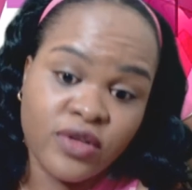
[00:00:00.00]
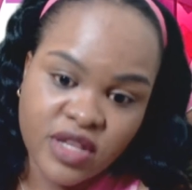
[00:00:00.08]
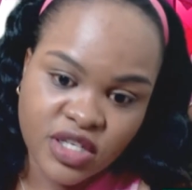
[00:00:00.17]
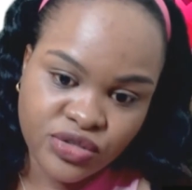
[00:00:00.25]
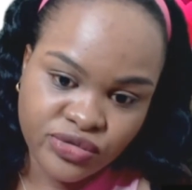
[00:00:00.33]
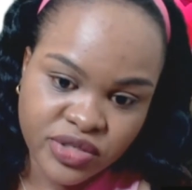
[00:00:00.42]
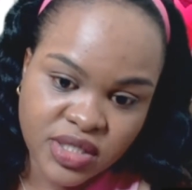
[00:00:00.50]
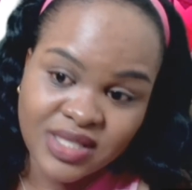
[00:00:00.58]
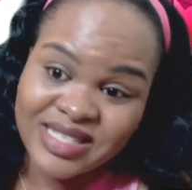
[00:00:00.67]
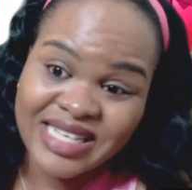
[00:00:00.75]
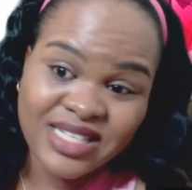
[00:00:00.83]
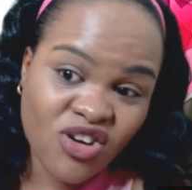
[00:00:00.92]
these
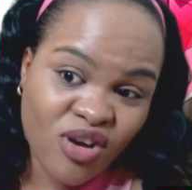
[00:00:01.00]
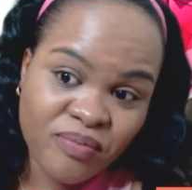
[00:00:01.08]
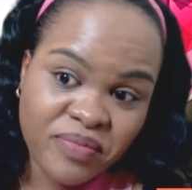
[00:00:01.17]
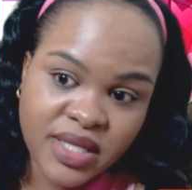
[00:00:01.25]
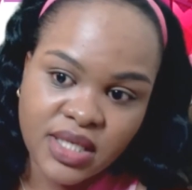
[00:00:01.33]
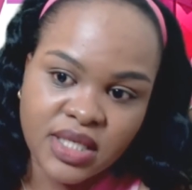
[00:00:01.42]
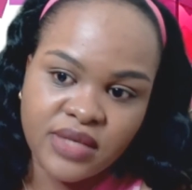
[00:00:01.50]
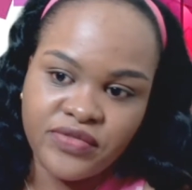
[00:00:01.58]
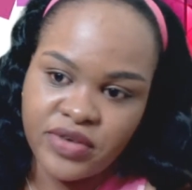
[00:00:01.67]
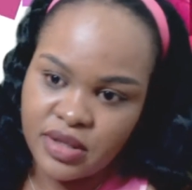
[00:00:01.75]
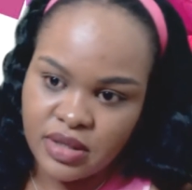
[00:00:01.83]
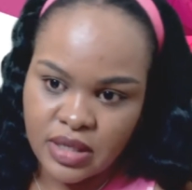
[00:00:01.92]
reasons. That is a completely
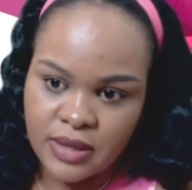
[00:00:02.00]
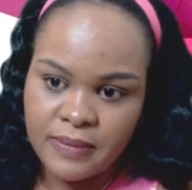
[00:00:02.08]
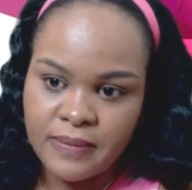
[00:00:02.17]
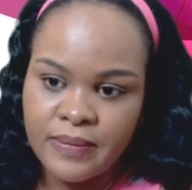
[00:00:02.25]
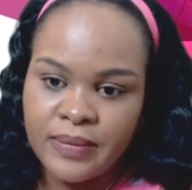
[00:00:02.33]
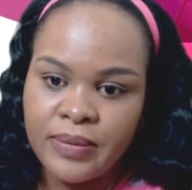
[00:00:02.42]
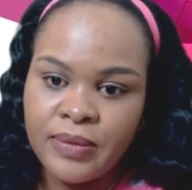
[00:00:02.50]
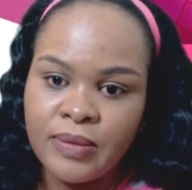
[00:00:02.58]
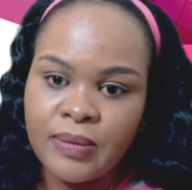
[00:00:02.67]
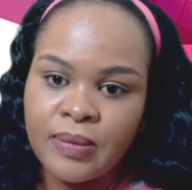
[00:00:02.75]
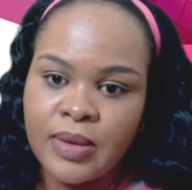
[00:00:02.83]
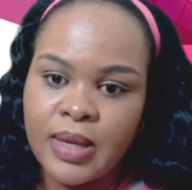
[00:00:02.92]
different thing.
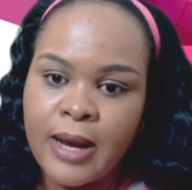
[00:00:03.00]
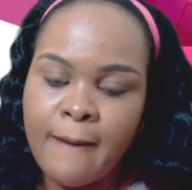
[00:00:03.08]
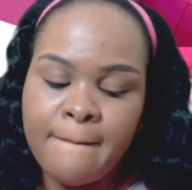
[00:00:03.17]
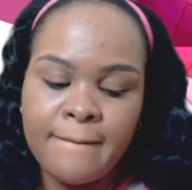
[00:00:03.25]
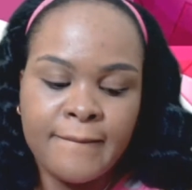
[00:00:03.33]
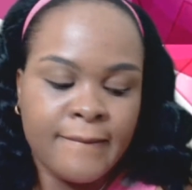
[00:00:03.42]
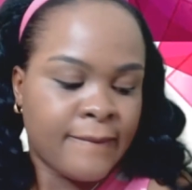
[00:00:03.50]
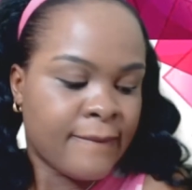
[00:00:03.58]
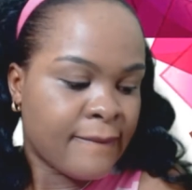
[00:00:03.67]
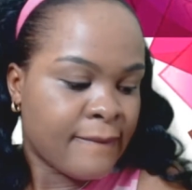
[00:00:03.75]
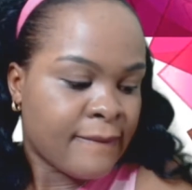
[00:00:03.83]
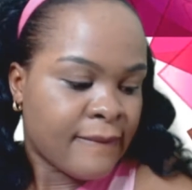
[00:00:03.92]
Yeah.
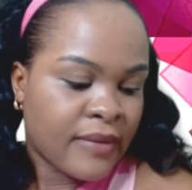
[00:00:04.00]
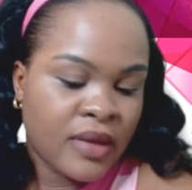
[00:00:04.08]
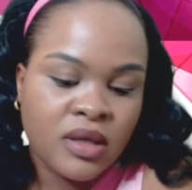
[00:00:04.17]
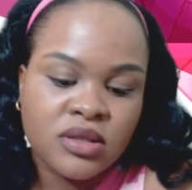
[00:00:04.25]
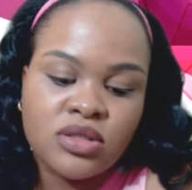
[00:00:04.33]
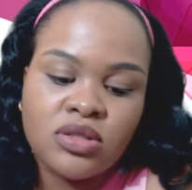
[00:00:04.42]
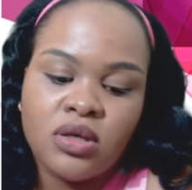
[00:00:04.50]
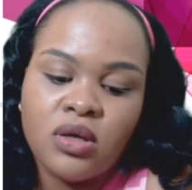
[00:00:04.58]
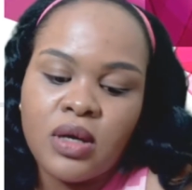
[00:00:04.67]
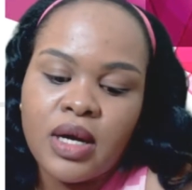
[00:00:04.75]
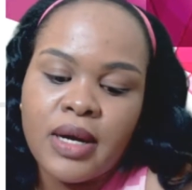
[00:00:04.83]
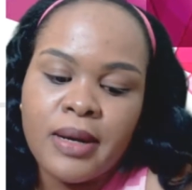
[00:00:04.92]

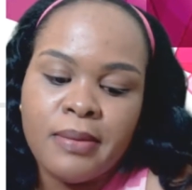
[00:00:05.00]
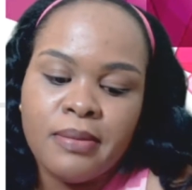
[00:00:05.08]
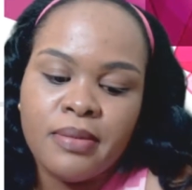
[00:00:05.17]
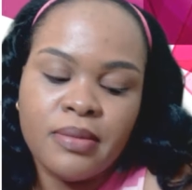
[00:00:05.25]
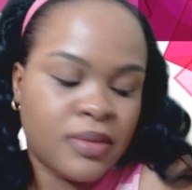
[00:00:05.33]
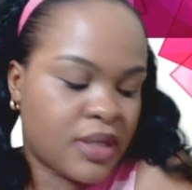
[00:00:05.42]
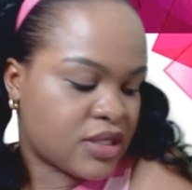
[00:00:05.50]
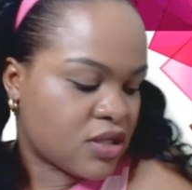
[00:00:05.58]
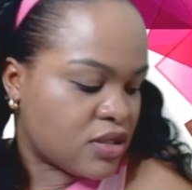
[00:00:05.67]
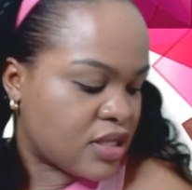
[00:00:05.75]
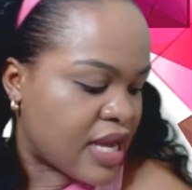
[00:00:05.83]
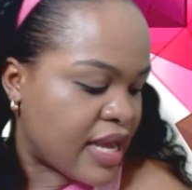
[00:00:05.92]
So let's
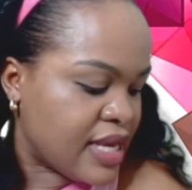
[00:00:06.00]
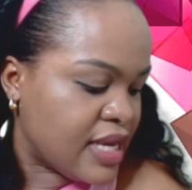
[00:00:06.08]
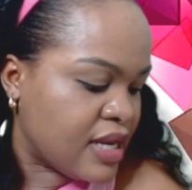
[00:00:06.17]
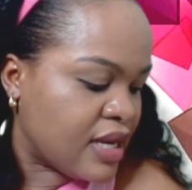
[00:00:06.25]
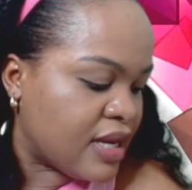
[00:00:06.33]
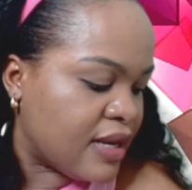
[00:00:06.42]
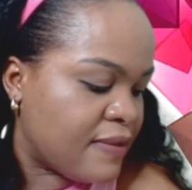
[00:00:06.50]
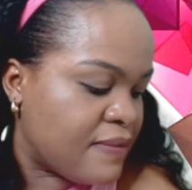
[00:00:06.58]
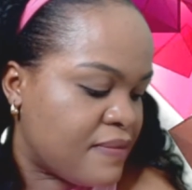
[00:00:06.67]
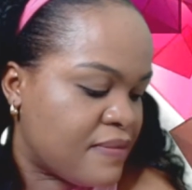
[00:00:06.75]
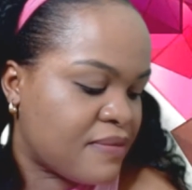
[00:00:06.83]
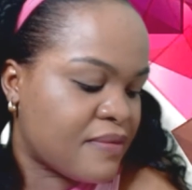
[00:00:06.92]
continue. Hi Inga.
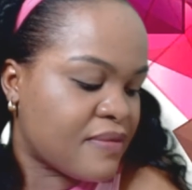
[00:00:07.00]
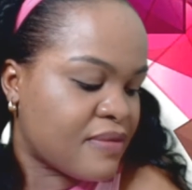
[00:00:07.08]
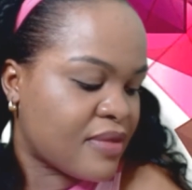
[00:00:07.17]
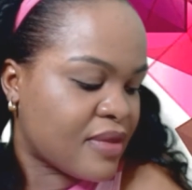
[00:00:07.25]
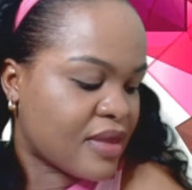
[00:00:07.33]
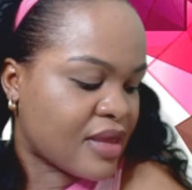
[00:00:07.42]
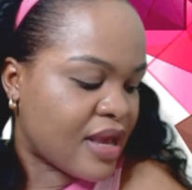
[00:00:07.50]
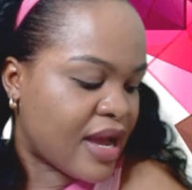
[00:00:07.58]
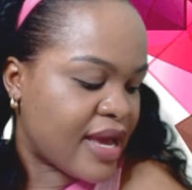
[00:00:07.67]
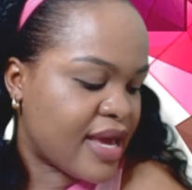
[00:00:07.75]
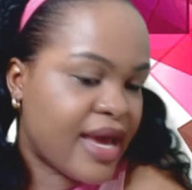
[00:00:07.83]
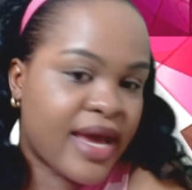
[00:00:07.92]

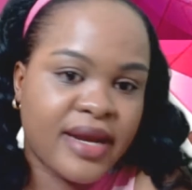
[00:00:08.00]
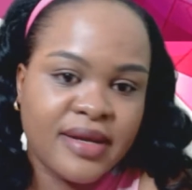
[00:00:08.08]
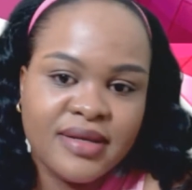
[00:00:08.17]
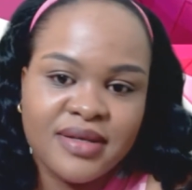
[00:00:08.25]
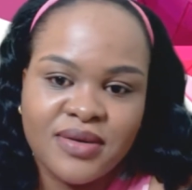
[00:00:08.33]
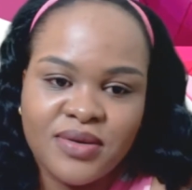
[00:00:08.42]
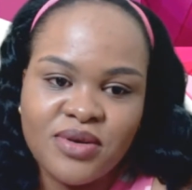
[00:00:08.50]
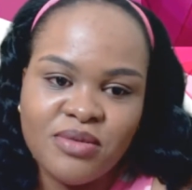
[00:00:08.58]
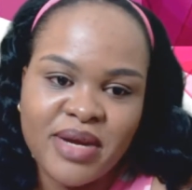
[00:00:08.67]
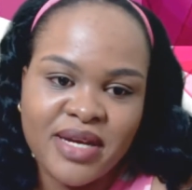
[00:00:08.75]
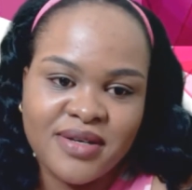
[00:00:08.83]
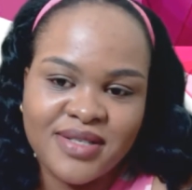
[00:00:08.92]
Hi Ed. Oh,
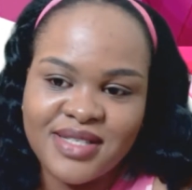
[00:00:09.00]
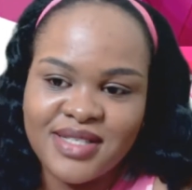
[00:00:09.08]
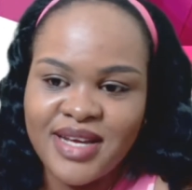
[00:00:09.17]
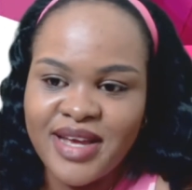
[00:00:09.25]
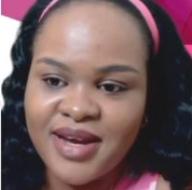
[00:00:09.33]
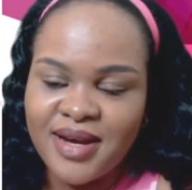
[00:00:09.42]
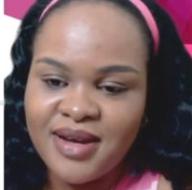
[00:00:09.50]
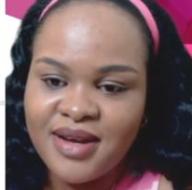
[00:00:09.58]
my cousins are here.